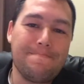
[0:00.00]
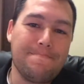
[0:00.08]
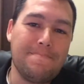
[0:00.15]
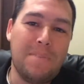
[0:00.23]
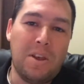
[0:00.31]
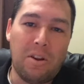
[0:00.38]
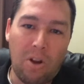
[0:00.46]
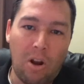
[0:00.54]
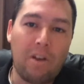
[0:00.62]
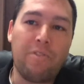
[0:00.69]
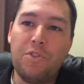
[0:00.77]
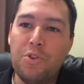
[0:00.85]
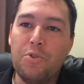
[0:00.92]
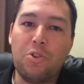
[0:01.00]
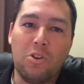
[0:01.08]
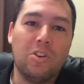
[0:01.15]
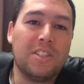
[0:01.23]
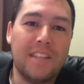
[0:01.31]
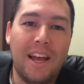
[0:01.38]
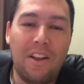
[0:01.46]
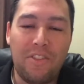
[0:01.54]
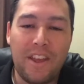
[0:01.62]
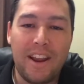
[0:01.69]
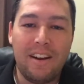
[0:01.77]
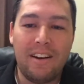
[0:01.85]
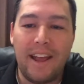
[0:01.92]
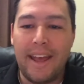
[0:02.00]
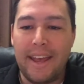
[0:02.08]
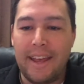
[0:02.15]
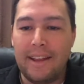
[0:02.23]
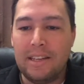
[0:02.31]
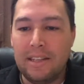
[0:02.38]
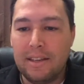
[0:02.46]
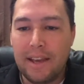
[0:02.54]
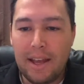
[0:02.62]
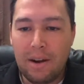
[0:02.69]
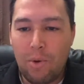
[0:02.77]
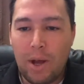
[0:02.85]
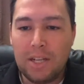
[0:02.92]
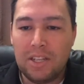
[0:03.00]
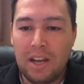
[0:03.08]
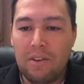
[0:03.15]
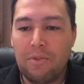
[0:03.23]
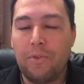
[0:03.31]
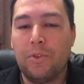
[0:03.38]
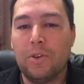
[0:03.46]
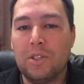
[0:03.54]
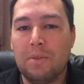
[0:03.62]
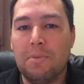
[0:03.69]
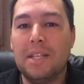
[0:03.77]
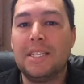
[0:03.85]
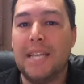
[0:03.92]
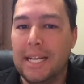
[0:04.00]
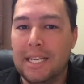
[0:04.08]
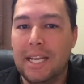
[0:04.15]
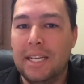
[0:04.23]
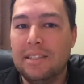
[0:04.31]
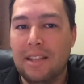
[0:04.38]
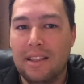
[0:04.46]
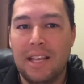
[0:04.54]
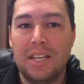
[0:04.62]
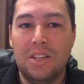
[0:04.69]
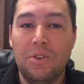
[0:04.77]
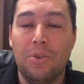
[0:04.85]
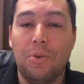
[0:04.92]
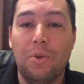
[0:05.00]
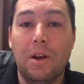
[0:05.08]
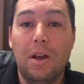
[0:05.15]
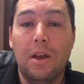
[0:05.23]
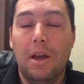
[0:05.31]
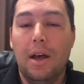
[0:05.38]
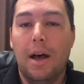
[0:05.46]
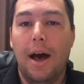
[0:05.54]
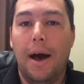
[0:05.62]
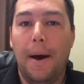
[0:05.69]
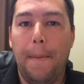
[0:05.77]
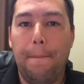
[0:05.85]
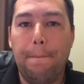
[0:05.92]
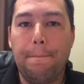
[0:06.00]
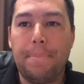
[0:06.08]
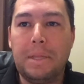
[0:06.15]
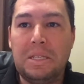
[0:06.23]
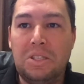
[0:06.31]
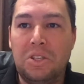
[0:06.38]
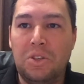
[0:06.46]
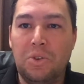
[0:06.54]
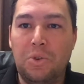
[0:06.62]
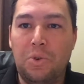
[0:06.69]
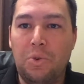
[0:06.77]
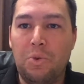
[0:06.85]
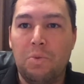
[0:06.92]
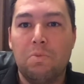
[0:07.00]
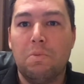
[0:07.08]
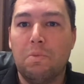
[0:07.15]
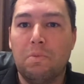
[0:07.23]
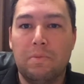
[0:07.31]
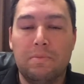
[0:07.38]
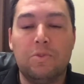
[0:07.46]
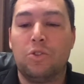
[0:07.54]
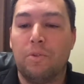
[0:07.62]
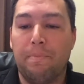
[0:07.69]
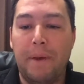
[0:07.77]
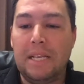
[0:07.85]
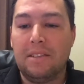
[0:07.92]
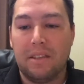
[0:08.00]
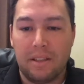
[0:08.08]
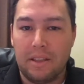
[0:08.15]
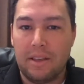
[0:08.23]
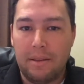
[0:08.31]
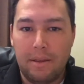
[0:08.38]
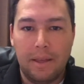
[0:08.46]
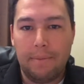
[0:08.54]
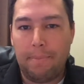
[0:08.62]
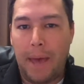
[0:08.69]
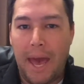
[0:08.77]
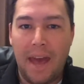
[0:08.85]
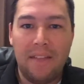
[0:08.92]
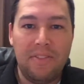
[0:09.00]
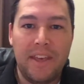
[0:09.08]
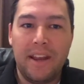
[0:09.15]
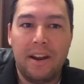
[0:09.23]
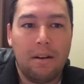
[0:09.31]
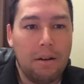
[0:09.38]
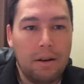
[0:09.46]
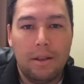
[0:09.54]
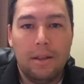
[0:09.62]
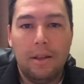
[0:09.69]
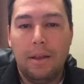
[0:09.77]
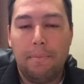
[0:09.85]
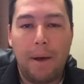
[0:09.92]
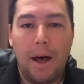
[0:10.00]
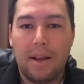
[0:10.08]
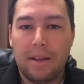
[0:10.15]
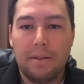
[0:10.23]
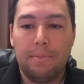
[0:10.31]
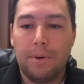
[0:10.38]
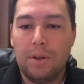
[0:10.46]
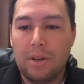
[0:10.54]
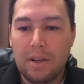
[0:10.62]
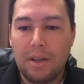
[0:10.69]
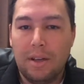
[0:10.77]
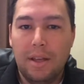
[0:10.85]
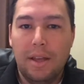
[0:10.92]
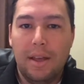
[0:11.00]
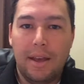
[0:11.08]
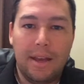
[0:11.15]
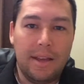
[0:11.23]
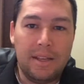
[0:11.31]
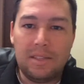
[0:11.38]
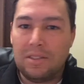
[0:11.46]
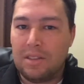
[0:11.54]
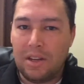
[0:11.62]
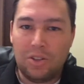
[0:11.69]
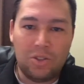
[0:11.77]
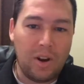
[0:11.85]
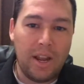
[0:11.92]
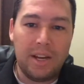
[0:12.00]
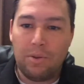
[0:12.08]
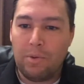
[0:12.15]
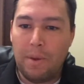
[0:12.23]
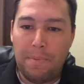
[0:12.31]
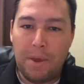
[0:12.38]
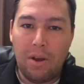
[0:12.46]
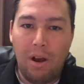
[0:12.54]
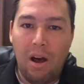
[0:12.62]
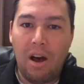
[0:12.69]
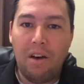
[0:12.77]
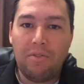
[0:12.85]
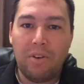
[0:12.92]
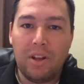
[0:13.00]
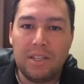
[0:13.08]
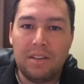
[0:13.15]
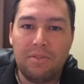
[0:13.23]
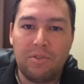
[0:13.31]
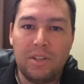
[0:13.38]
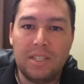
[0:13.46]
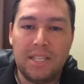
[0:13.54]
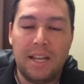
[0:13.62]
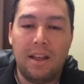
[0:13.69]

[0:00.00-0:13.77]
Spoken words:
there are a few crooks out there, and you got to watch out for some of the techniques that they do to basically pad their pocketbook as they're trying to rip you off on different